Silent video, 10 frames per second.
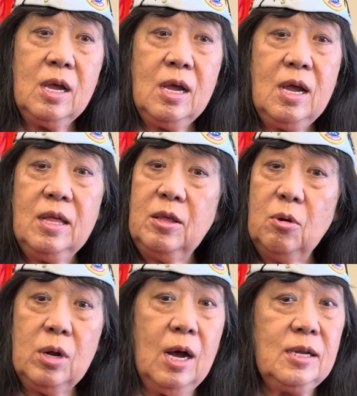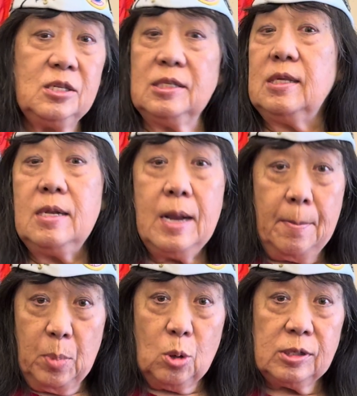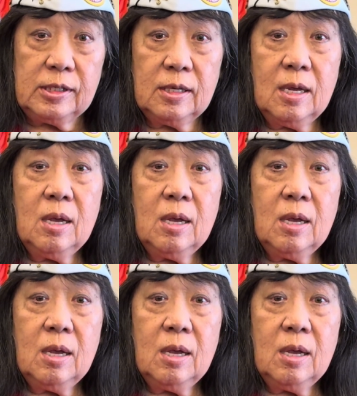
and they're not just numbers.